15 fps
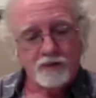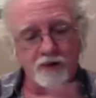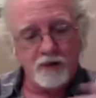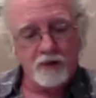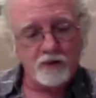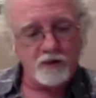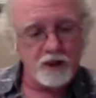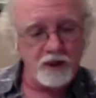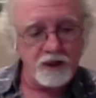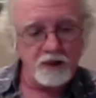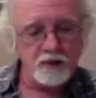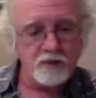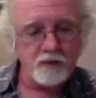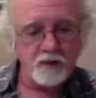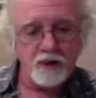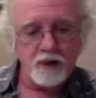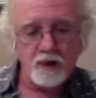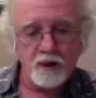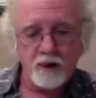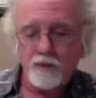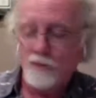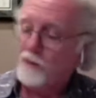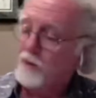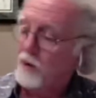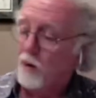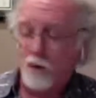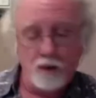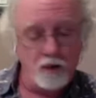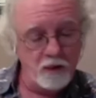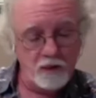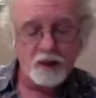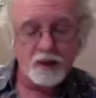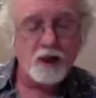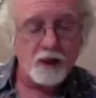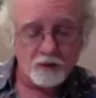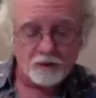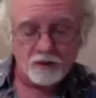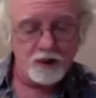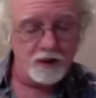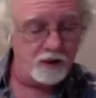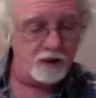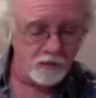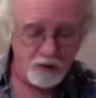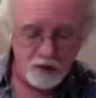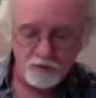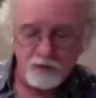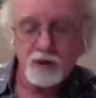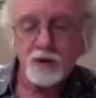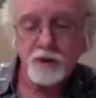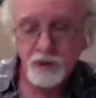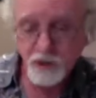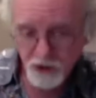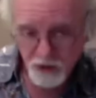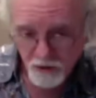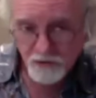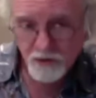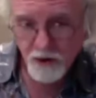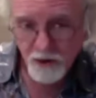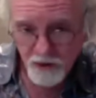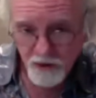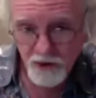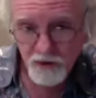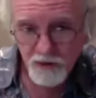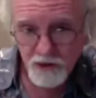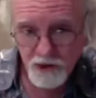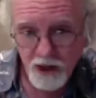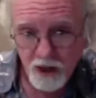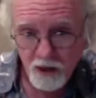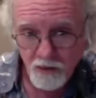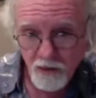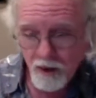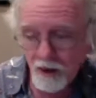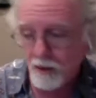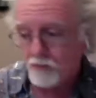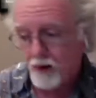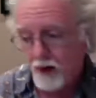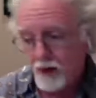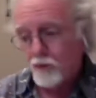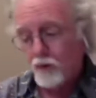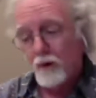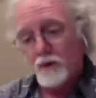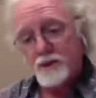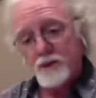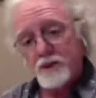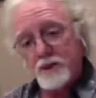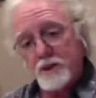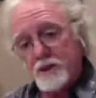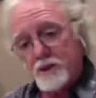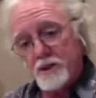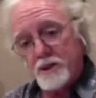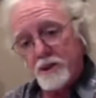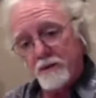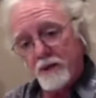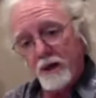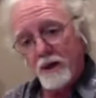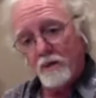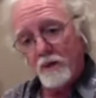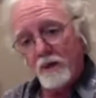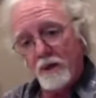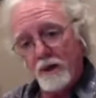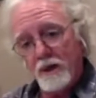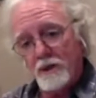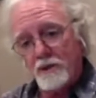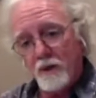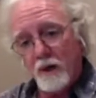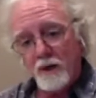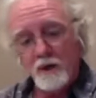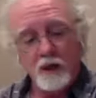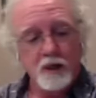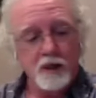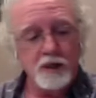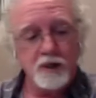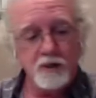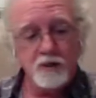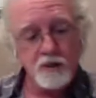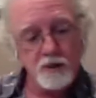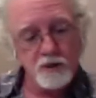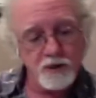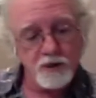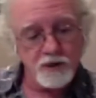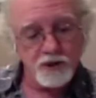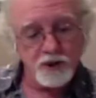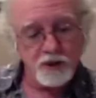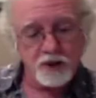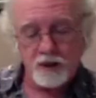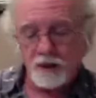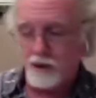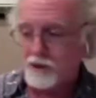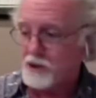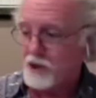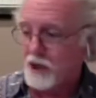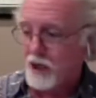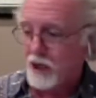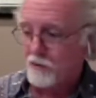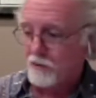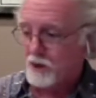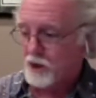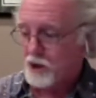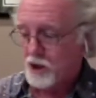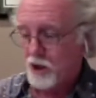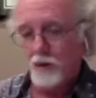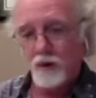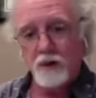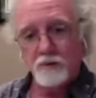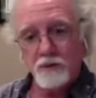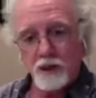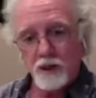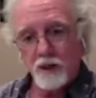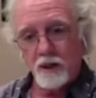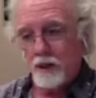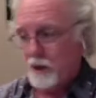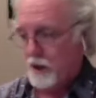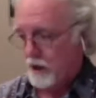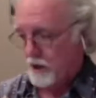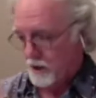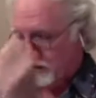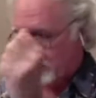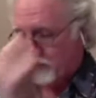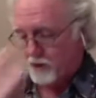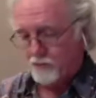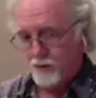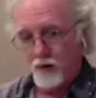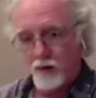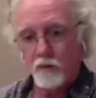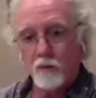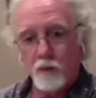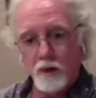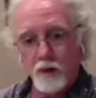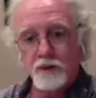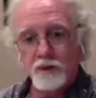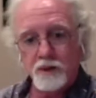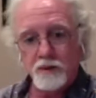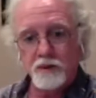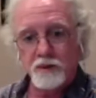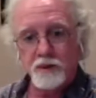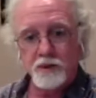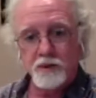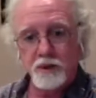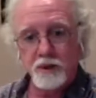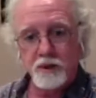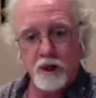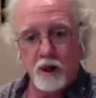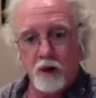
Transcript: If you're a great ear player, or even not a great ear player, but you can still figure the tunes out, but you also teach yourself how to read, guess what? You can do those ear gigs, and then when a show comes along and here's the book, one, two, three,